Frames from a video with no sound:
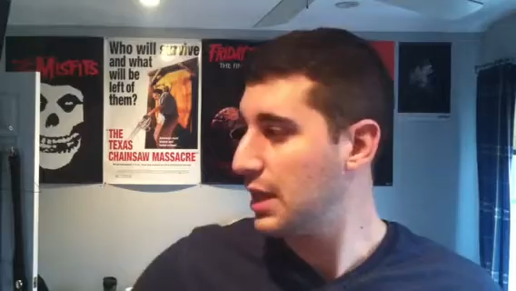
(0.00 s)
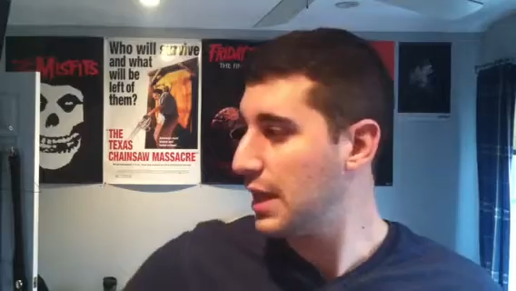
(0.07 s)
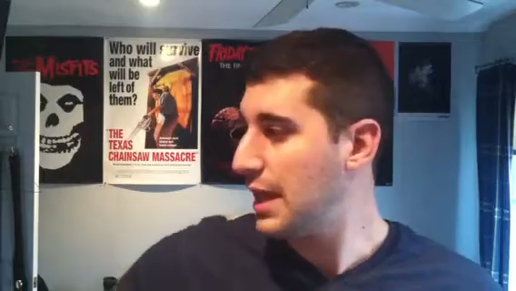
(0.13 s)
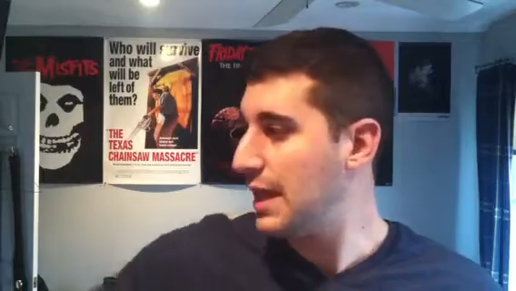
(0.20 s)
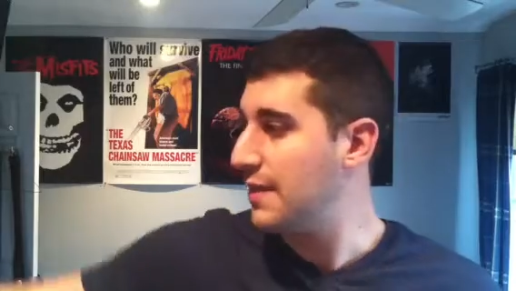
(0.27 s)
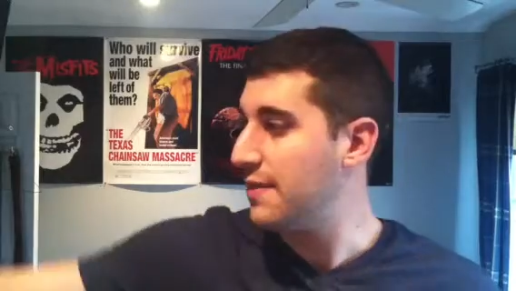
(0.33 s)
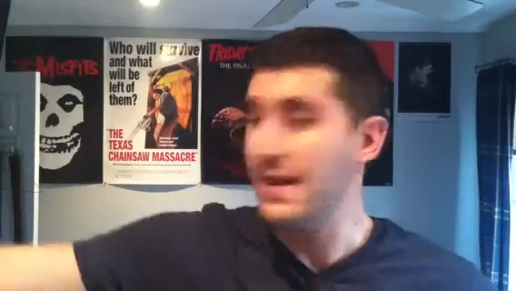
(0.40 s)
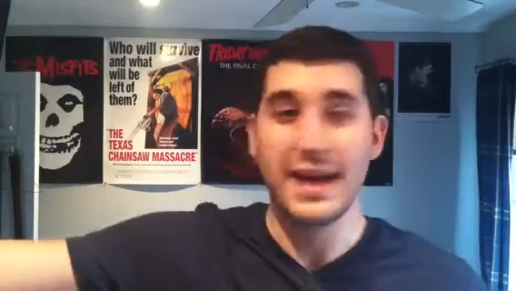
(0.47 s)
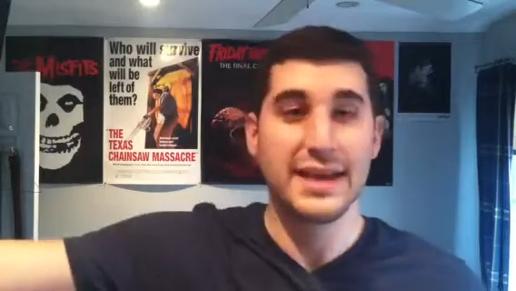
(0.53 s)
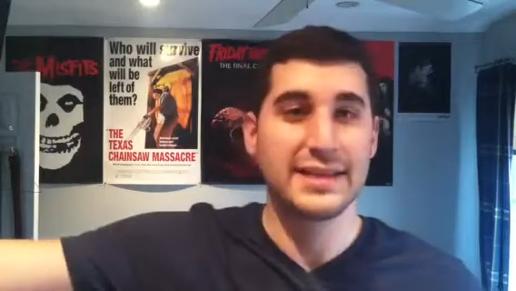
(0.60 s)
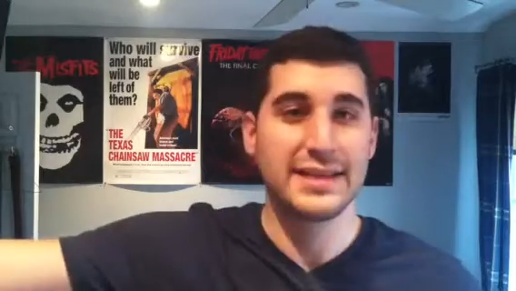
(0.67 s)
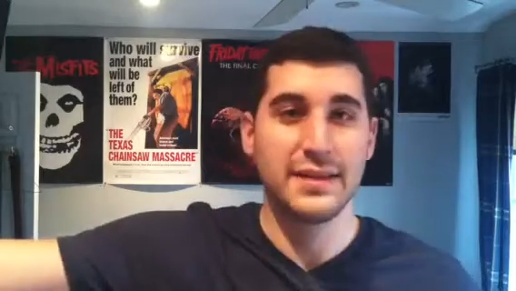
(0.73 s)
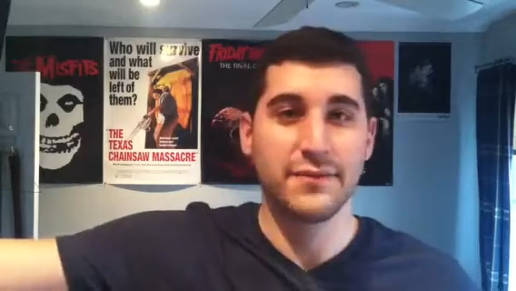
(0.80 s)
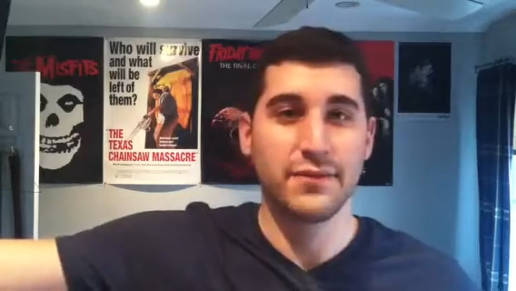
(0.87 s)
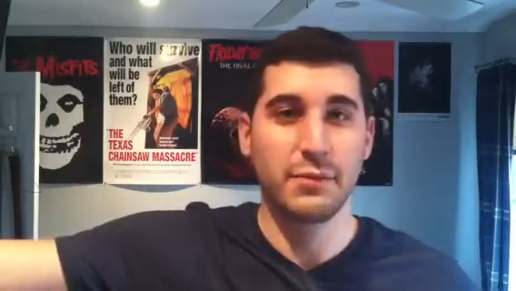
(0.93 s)
And that
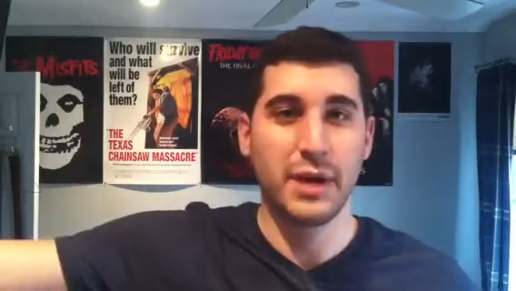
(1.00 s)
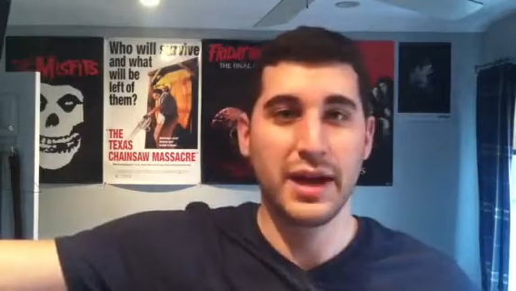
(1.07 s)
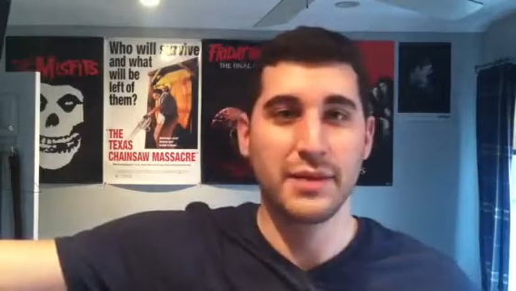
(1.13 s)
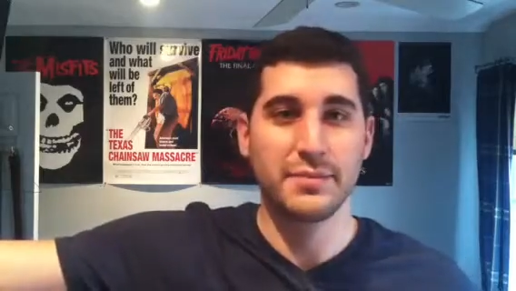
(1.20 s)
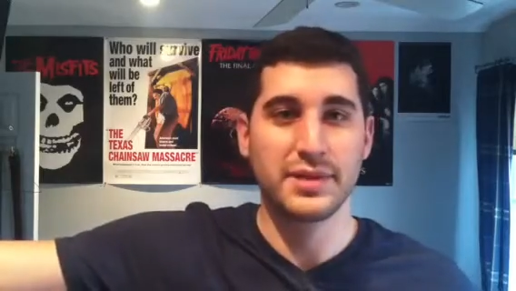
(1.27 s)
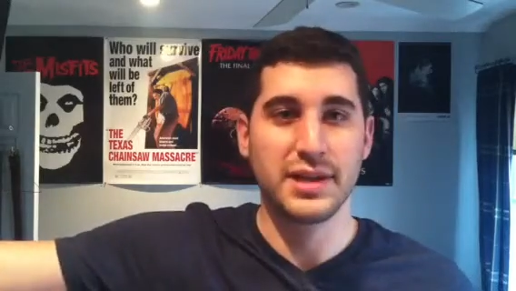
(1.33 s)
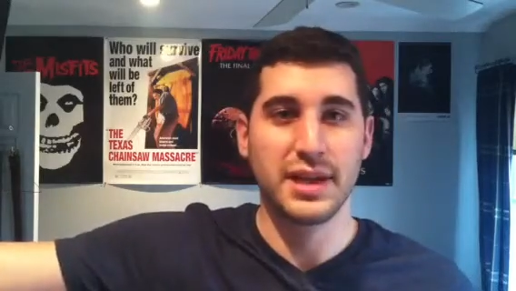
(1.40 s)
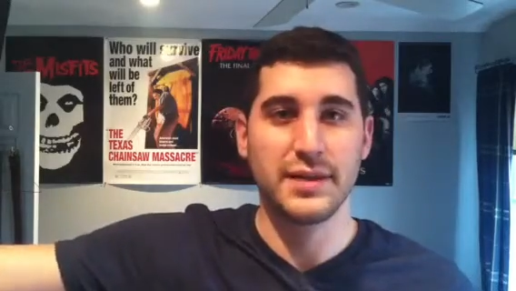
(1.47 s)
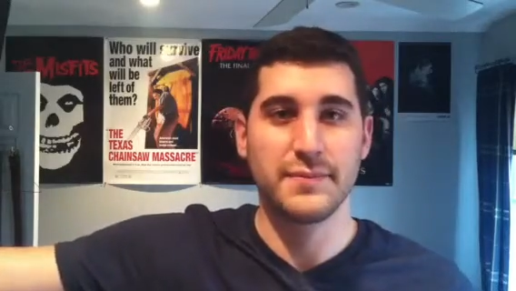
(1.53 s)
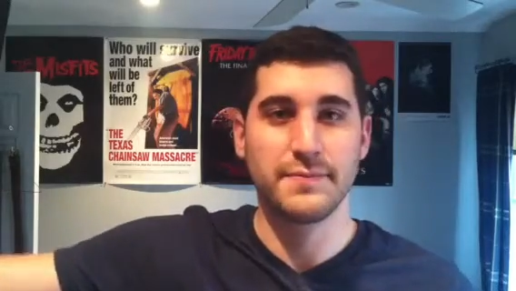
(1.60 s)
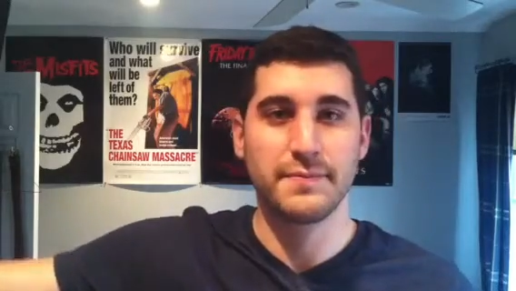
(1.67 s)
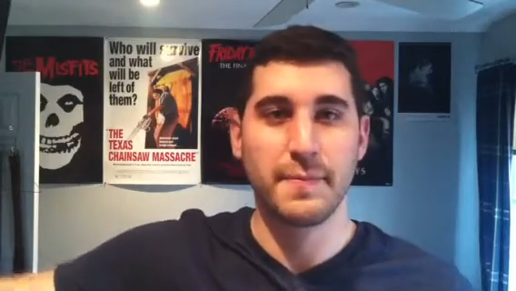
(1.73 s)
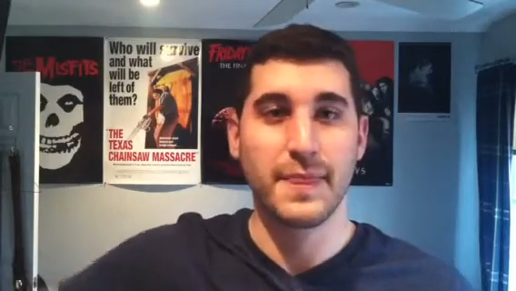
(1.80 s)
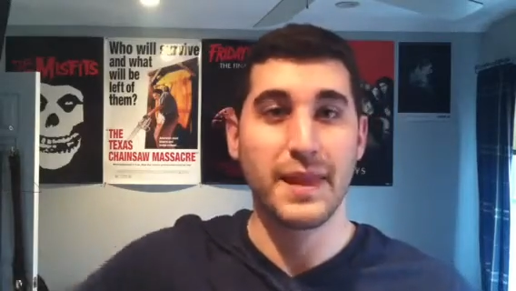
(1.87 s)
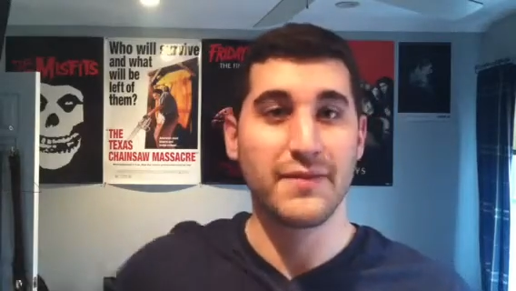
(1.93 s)
is it for my update.
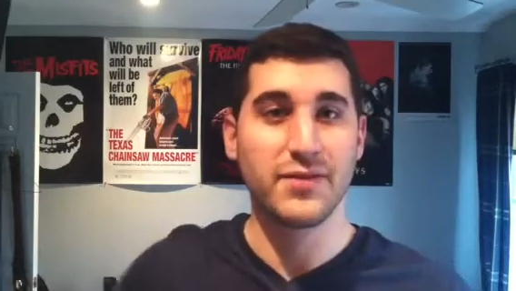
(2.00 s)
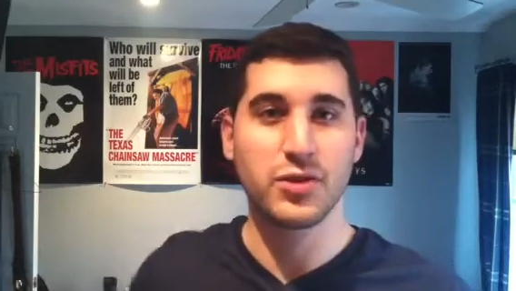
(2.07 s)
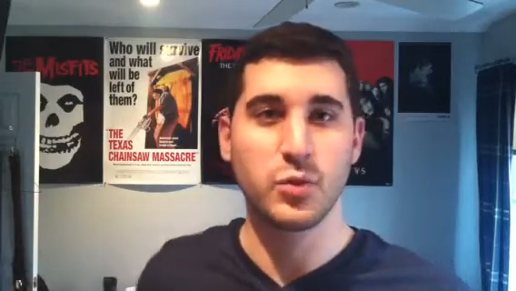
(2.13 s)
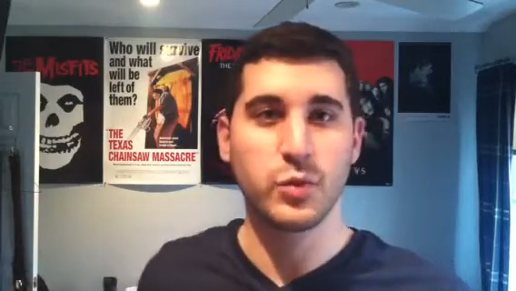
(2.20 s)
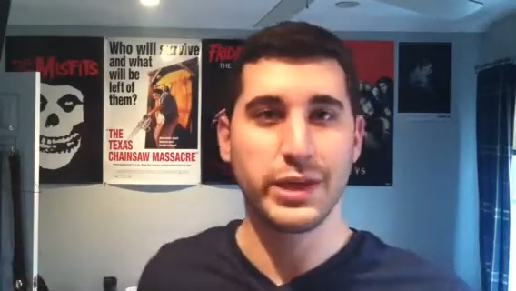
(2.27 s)
Have a good